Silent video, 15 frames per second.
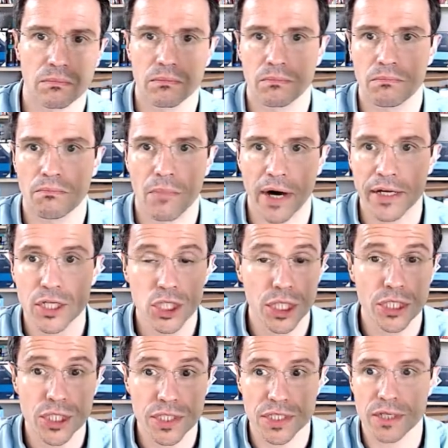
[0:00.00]
minor
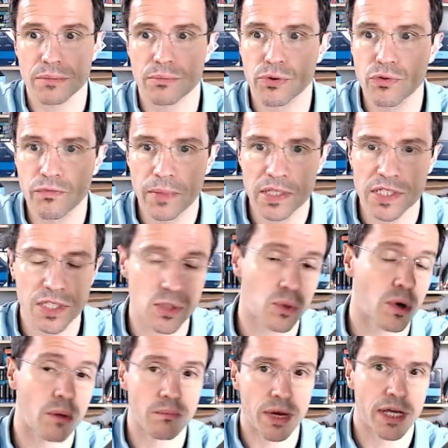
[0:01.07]
changes and improvements. So
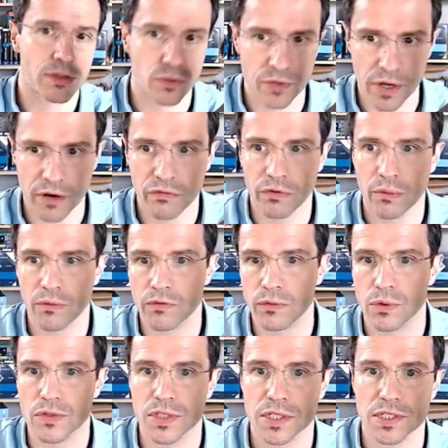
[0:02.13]
compared to Terraform, of
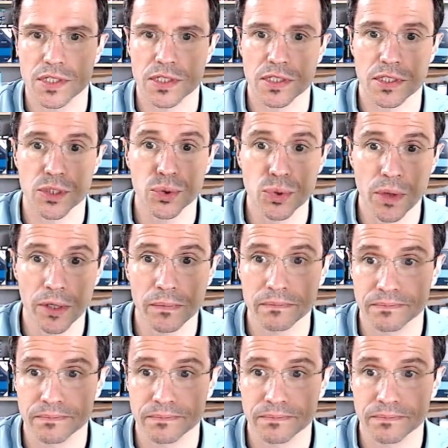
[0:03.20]
course, that's a huge one.